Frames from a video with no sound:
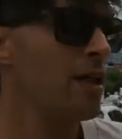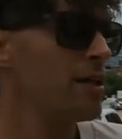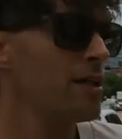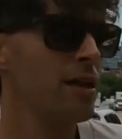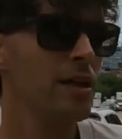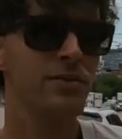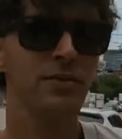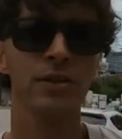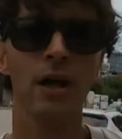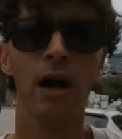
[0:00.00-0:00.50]

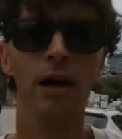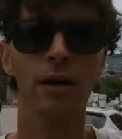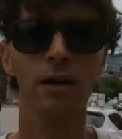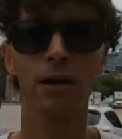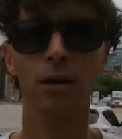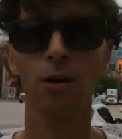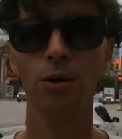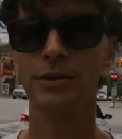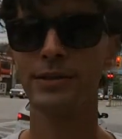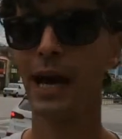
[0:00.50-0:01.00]
It's not
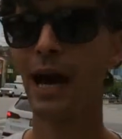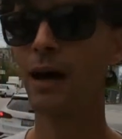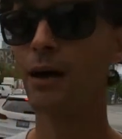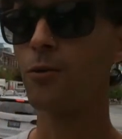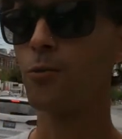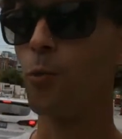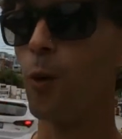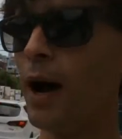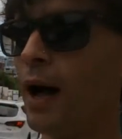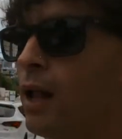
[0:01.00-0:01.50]
gonna go
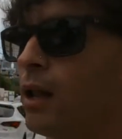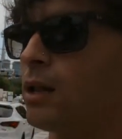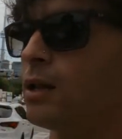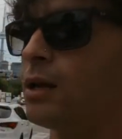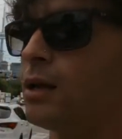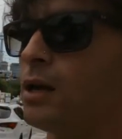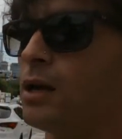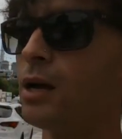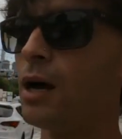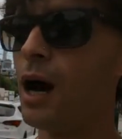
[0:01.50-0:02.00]
down well.
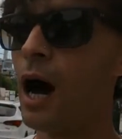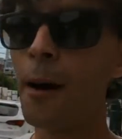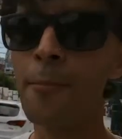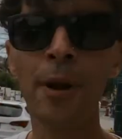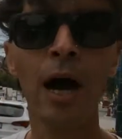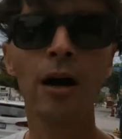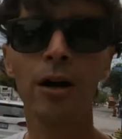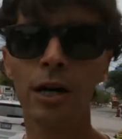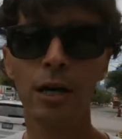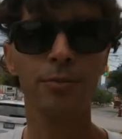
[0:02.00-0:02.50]
I'm
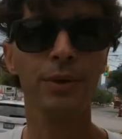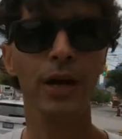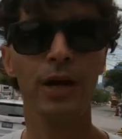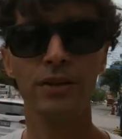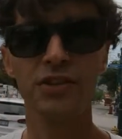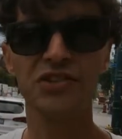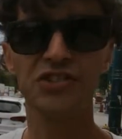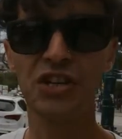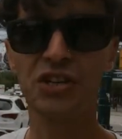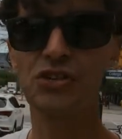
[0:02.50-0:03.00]
not gonna be
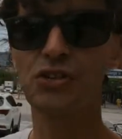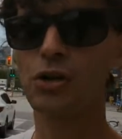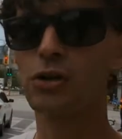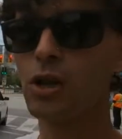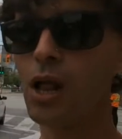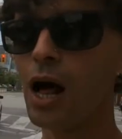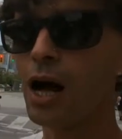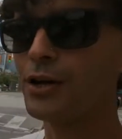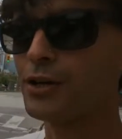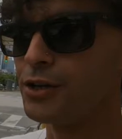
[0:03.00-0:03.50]
on the 6
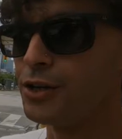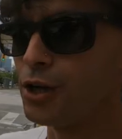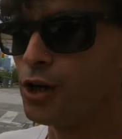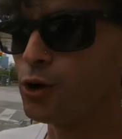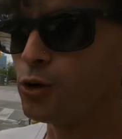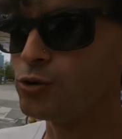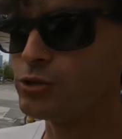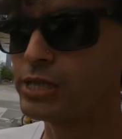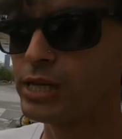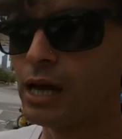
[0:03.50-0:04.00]
o'clock
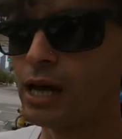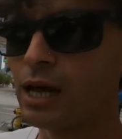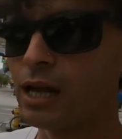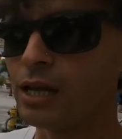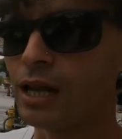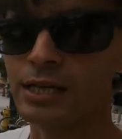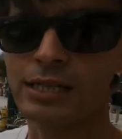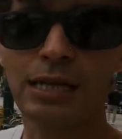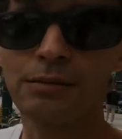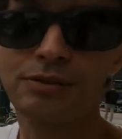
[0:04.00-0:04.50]
news
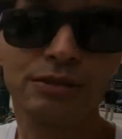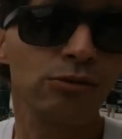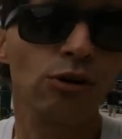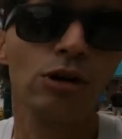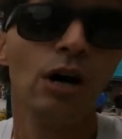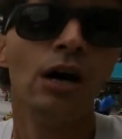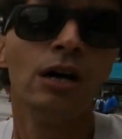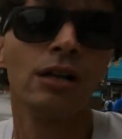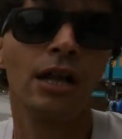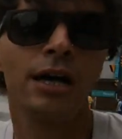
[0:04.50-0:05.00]

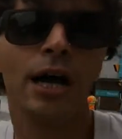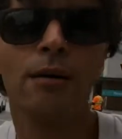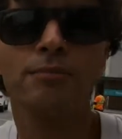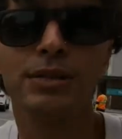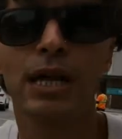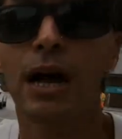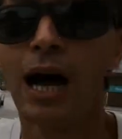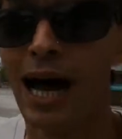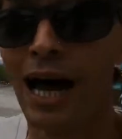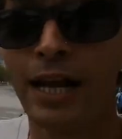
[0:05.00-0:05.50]

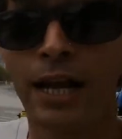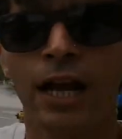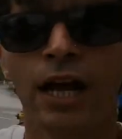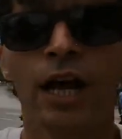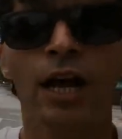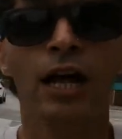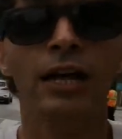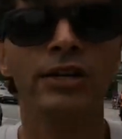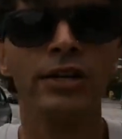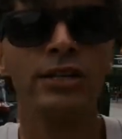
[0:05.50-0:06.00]
and
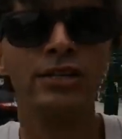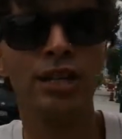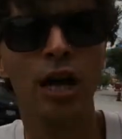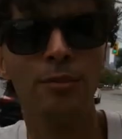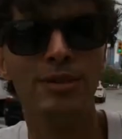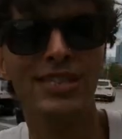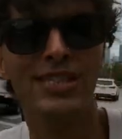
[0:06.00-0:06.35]
it's gonna be